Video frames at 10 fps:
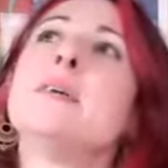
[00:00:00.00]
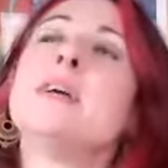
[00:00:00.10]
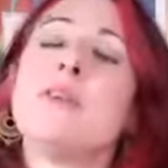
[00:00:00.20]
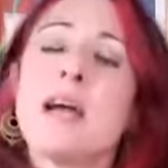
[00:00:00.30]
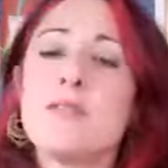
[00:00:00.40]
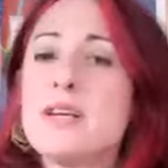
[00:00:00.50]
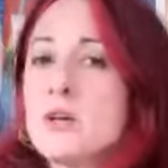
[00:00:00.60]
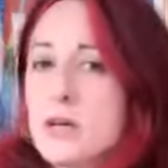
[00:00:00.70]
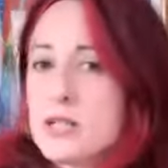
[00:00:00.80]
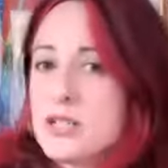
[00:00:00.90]
if you have any
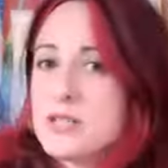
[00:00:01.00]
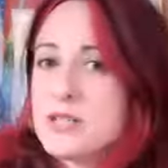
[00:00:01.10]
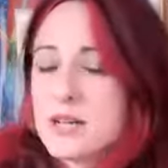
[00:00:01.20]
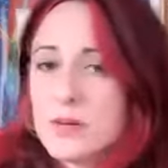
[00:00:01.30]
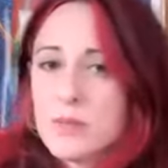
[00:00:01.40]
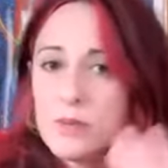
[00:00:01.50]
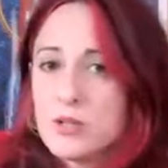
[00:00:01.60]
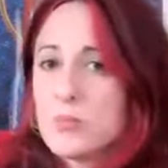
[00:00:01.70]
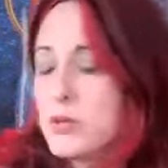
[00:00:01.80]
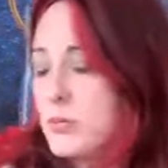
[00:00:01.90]
questions that come up,
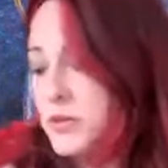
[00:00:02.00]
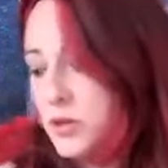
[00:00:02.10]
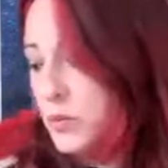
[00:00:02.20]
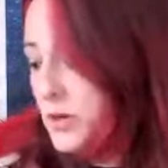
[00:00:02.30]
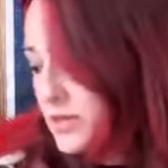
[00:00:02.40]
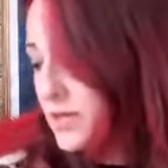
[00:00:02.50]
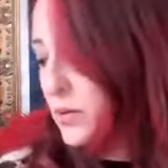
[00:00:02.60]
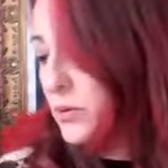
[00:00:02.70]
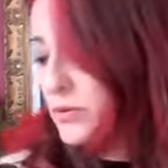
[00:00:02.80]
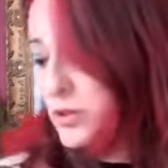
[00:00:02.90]
just put them in the comments and
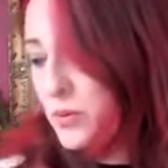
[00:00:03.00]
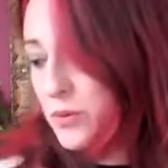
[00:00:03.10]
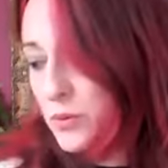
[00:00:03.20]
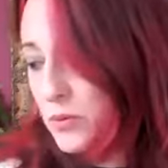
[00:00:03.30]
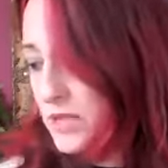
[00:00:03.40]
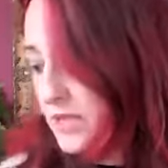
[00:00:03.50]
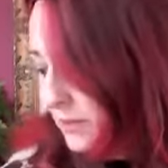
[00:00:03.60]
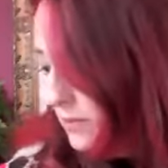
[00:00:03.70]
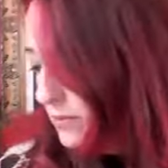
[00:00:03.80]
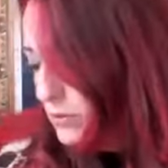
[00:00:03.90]
I will respond. One of my
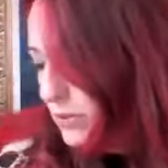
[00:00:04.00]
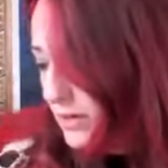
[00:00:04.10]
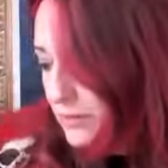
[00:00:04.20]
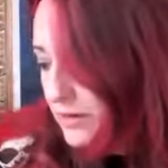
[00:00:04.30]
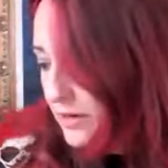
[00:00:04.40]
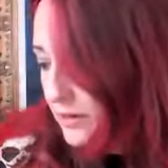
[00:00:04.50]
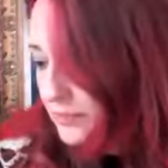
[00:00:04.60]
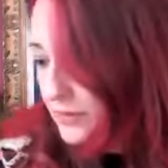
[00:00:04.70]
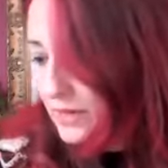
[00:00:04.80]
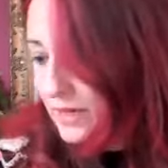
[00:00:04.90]
team members will let me know.
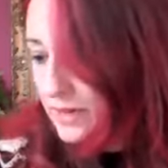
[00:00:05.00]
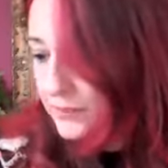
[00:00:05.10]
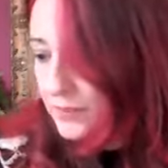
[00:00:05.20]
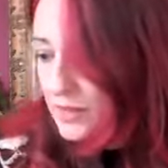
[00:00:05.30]
Okay.